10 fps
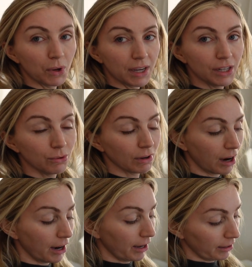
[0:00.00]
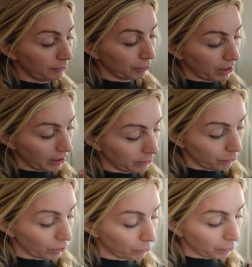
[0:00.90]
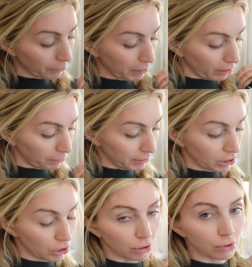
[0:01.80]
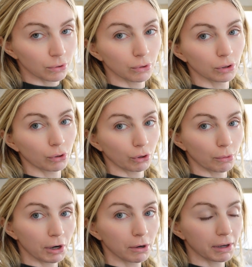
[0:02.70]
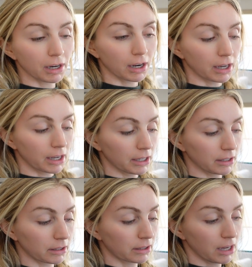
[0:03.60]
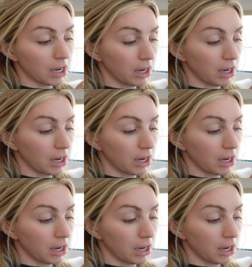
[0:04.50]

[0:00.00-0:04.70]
We don't bring Penelope to the groomer because